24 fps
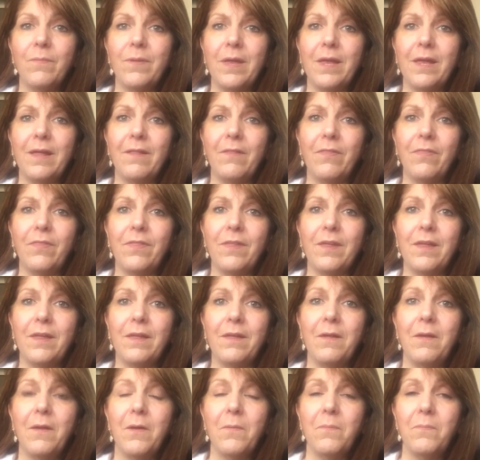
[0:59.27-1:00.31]
in the
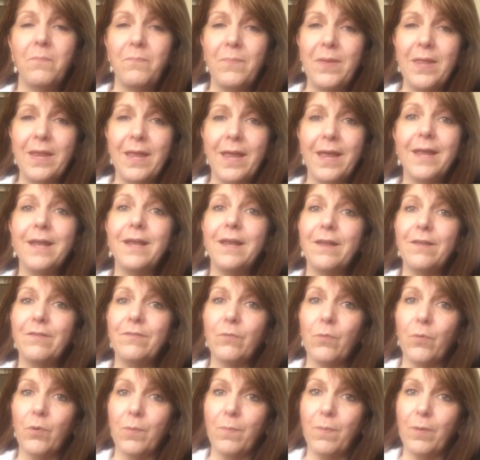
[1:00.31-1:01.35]
mid-80s
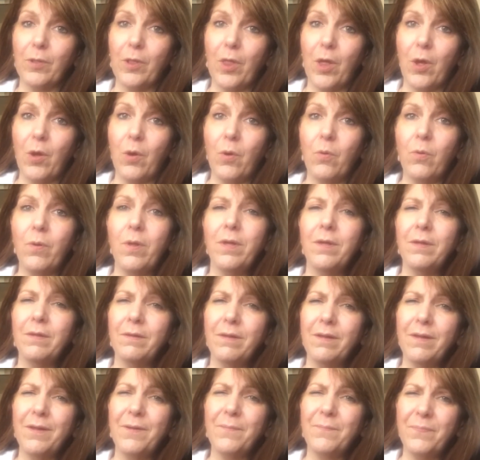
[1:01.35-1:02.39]
or below,
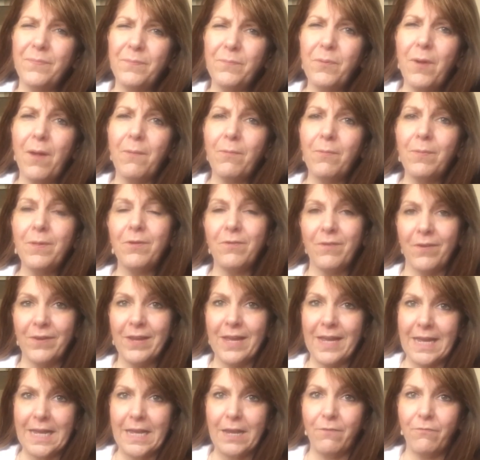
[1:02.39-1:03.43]
probably around
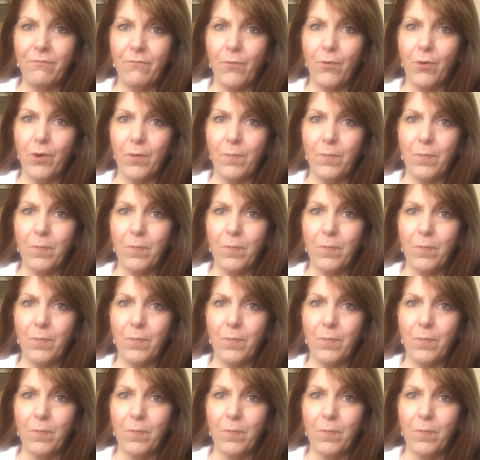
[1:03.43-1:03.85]
84 or